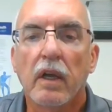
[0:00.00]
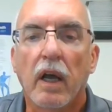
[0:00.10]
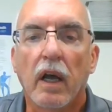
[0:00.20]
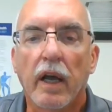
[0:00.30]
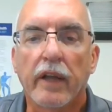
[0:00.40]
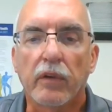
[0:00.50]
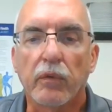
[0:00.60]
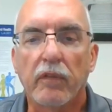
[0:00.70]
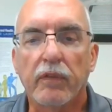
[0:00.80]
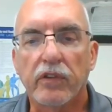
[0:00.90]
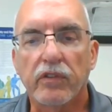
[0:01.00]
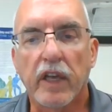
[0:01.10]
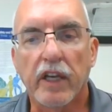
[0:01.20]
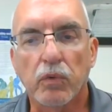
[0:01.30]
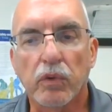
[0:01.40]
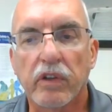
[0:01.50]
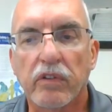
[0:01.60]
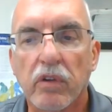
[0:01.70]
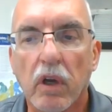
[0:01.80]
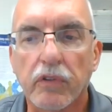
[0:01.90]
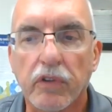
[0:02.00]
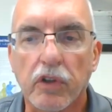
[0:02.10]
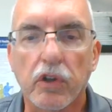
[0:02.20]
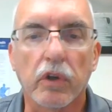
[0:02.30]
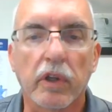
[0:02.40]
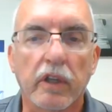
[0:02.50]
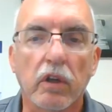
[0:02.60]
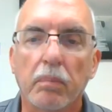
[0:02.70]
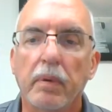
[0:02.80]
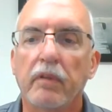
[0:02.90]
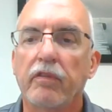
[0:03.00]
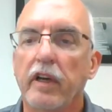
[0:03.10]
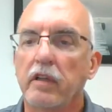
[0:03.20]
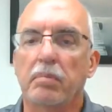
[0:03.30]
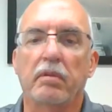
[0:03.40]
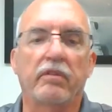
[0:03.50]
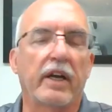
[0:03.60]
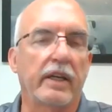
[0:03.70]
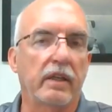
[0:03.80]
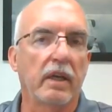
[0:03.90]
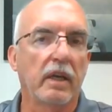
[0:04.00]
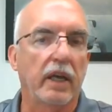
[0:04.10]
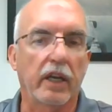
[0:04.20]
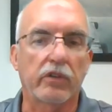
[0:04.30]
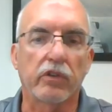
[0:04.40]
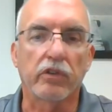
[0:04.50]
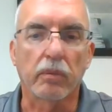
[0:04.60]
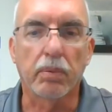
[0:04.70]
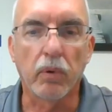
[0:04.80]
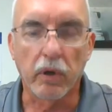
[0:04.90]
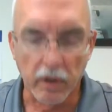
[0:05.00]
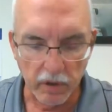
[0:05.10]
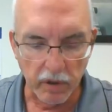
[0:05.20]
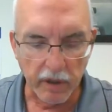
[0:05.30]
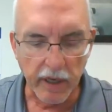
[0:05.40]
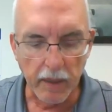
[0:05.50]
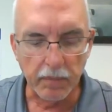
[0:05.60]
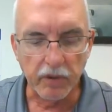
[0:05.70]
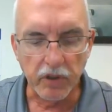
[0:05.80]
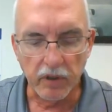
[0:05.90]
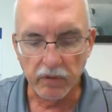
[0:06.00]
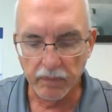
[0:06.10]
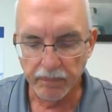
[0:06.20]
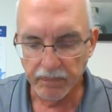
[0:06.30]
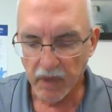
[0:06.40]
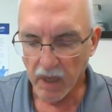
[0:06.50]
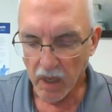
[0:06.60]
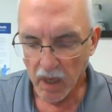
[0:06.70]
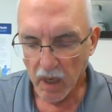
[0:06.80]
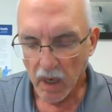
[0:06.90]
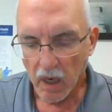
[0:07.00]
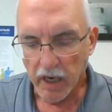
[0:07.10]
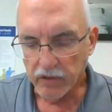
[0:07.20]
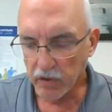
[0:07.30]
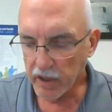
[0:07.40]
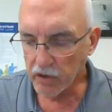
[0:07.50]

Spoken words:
at the rough-in stage was installed securely. Don't be afraid to provide extra support to accomplish this. All right, so